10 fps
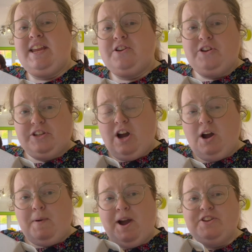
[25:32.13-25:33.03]
you've got your
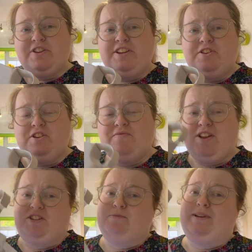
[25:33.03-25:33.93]
carbohydrate, and you've got your
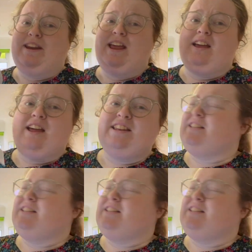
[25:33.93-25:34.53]
vegetable in it. And it's